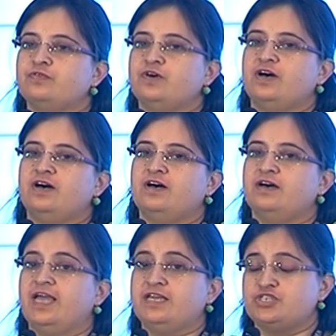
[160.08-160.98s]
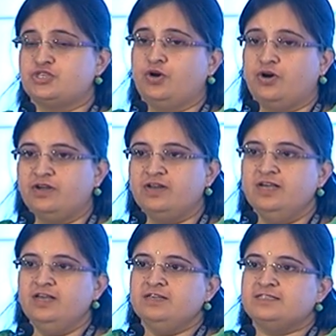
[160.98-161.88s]
uh, ensure
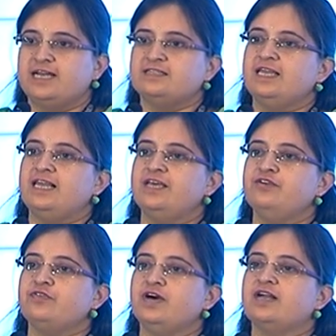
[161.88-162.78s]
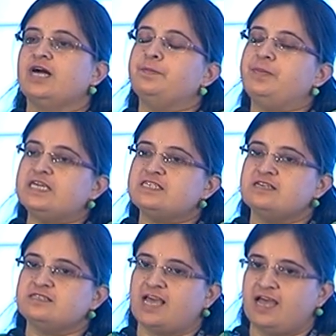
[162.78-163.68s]
that they live a
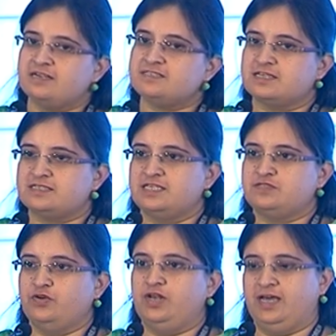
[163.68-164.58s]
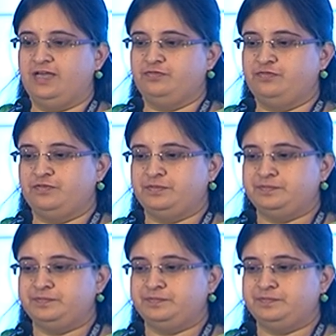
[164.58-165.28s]
competent and successful life.